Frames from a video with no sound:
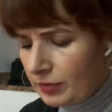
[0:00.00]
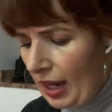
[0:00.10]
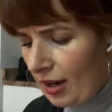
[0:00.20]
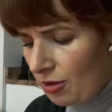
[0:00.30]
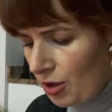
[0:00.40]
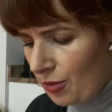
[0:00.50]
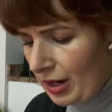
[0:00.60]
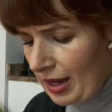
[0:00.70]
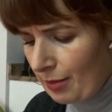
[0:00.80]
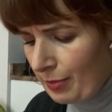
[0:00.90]
Or I don't know what
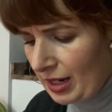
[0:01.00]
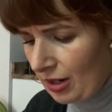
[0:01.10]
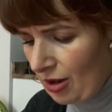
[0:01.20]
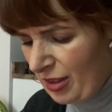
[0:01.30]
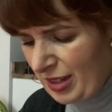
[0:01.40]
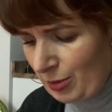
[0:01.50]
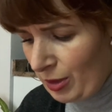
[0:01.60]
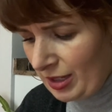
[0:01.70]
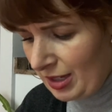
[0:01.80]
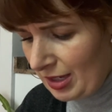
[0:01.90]
kind of bun to call this. Well,
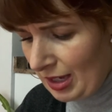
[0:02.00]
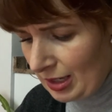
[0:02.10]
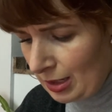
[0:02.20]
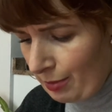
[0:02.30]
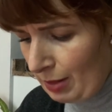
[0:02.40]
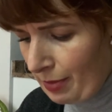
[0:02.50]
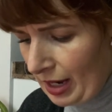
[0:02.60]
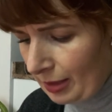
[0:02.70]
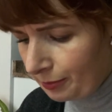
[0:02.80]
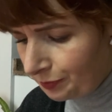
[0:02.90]
it's a sesame
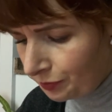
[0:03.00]
bun.